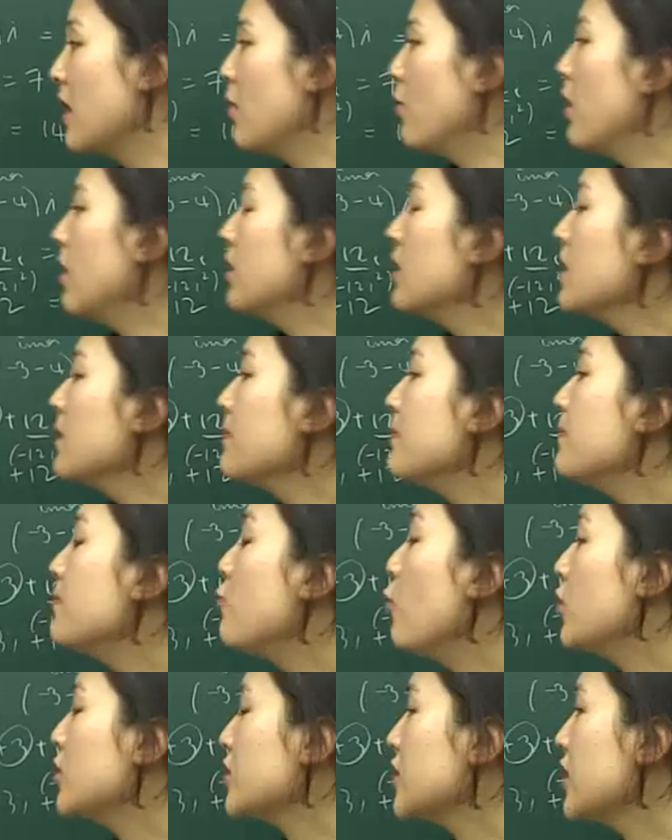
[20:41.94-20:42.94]
well,
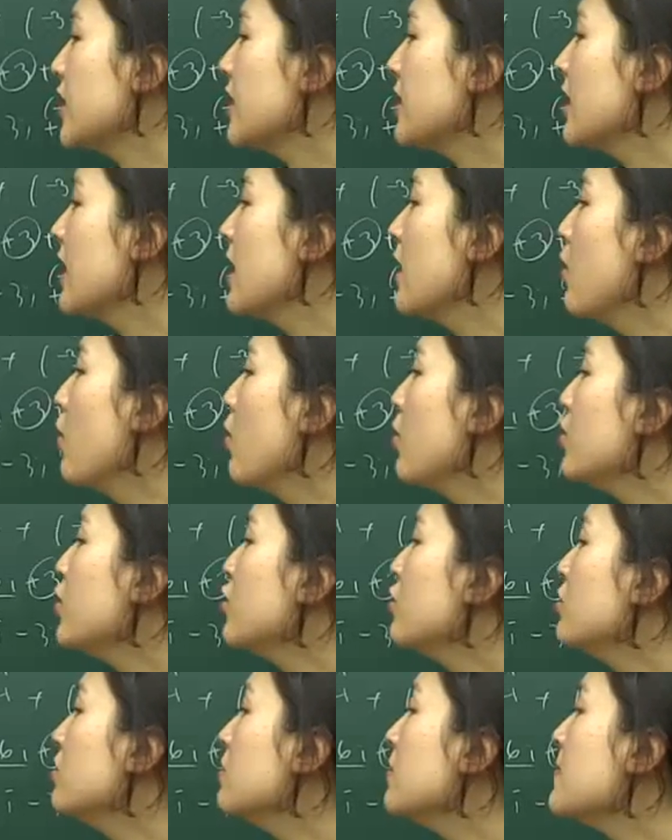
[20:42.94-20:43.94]
watch it,
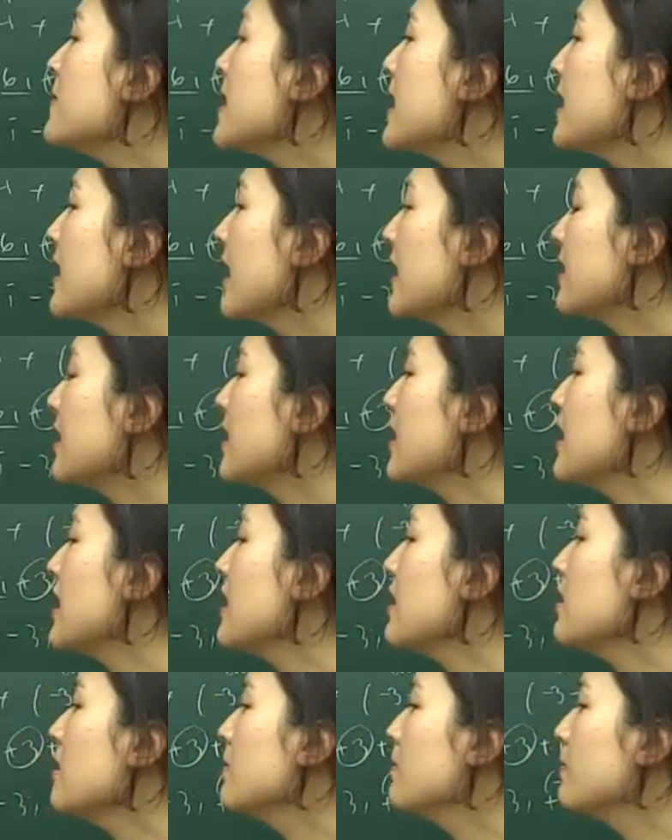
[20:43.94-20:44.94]
you will be
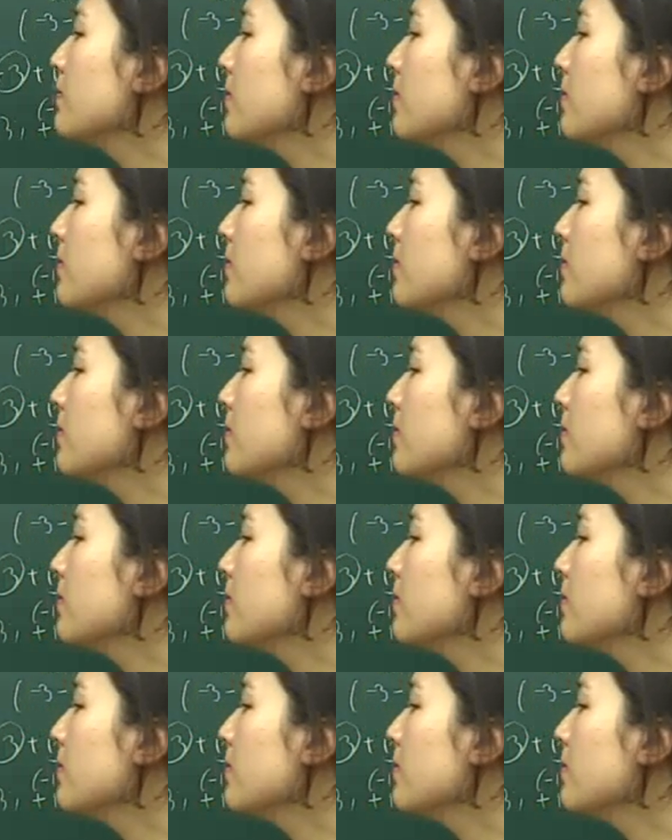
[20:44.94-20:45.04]
getting